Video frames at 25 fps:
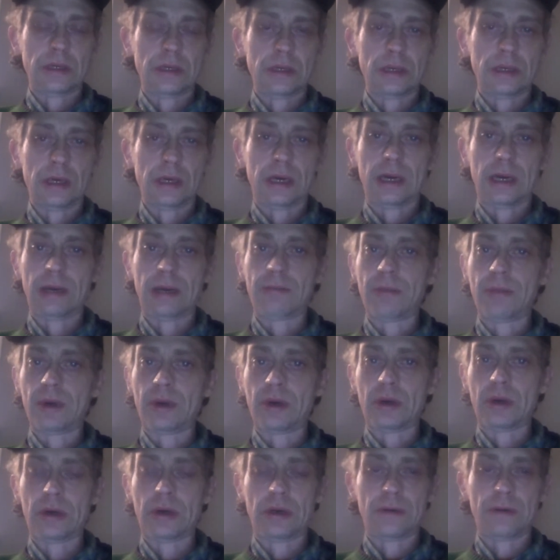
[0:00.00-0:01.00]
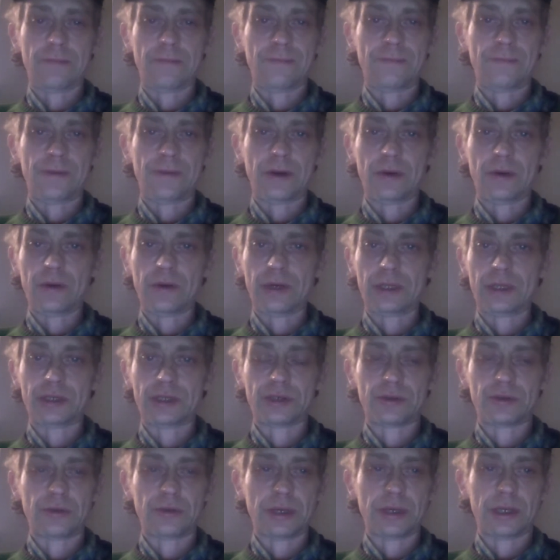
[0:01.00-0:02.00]
I'm very
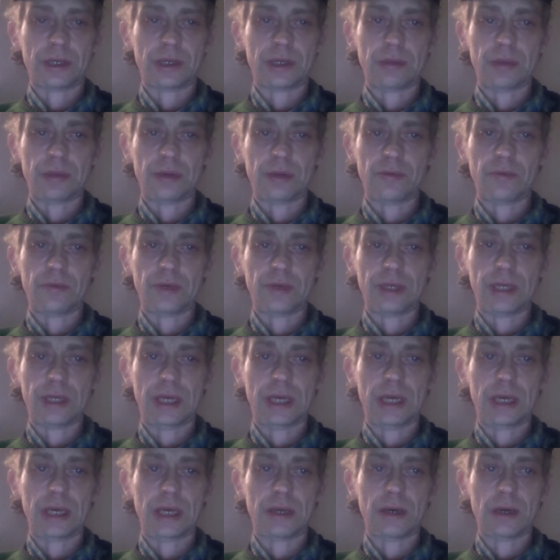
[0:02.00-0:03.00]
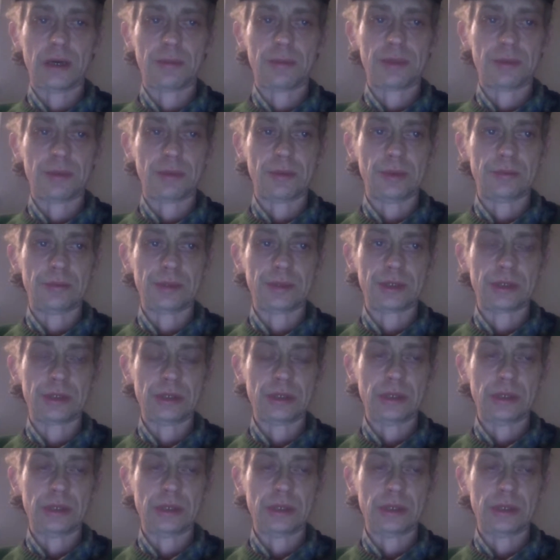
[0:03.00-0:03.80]
strict about retaining optimums.